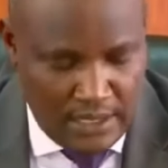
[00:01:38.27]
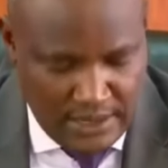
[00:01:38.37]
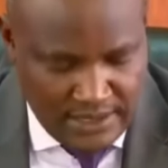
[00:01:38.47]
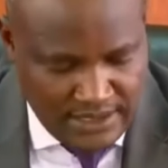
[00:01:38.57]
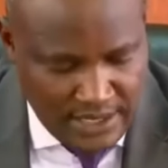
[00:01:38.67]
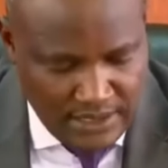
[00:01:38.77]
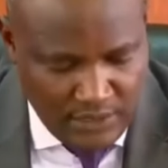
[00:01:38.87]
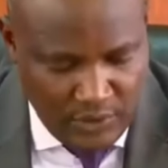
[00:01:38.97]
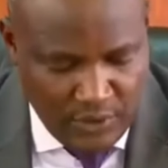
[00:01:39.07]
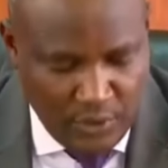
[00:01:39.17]
It
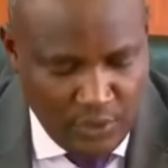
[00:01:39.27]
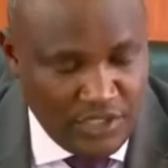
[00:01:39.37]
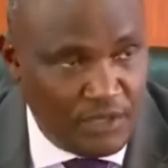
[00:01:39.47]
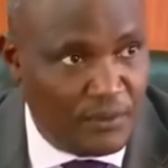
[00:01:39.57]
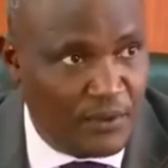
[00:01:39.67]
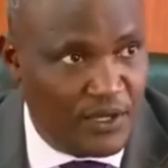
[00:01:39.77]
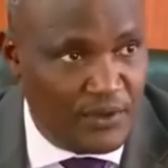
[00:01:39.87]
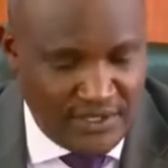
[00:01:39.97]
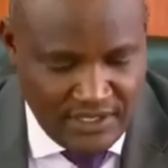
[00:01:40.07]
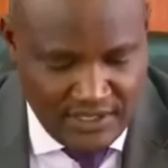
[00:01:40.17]
started when ODM
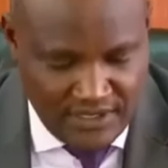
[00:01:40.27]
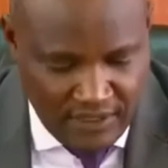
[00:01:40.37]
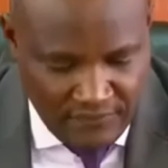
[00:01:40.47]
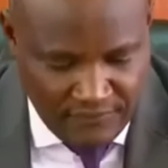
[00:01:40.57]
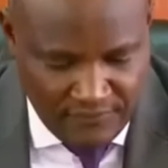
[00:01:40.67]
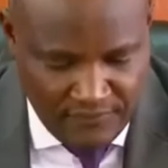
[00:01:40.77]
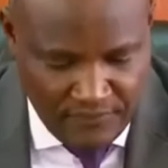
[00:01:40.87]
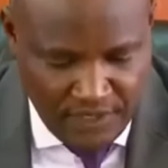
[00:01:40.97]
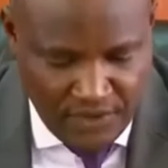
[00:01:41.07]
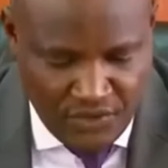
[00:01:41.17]
pronounced itself
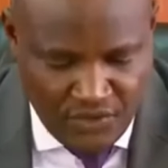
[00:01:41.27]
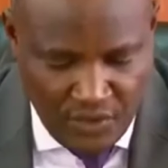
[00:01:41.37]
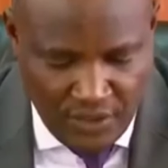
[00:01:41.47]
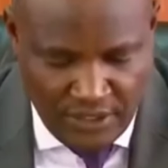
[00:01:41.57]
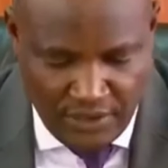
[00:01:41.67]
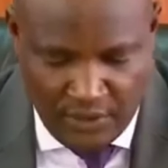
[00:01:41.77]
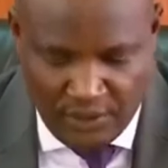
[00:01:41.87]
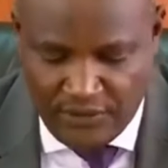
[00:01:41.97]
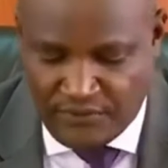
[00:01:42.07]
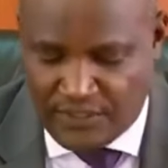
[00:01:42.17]
strongly
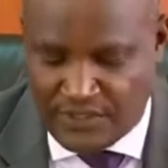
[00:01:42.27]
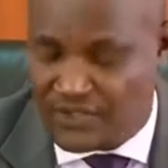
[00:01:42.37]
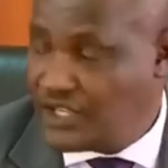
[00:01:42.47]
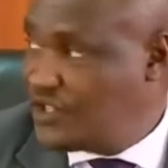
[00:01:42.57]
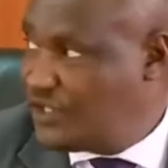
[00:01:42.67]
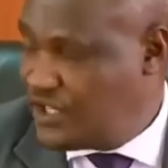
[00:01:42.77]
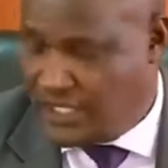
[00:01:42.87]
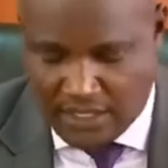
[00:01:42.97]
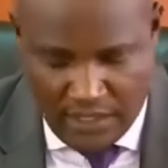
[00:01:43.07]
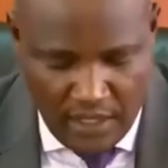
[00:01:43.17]
on infrastructure
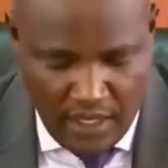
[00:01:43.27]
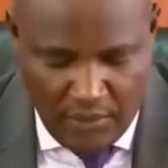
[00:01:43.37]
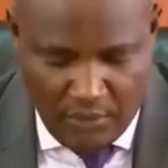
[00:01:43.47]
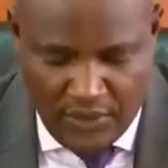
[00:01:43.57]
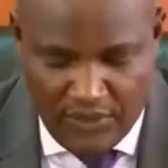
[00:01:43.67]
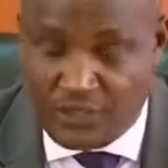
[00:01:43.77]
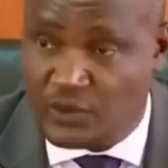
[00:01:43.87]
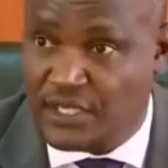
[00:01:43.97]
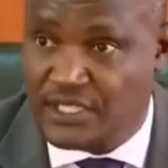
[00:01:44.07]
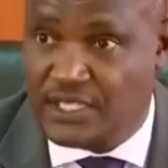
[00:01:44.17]
agenda more than
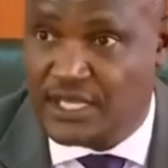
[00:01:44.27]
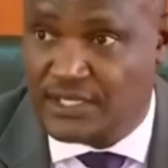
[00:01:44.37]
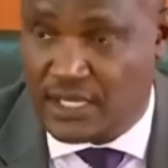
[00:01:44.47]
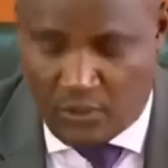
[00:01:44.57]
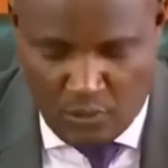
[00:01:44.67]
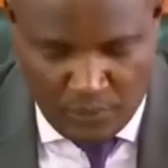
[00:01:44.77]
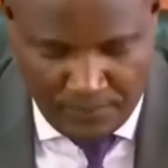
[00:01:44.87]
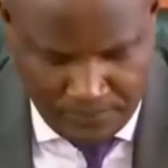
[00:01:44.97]
20 years ago.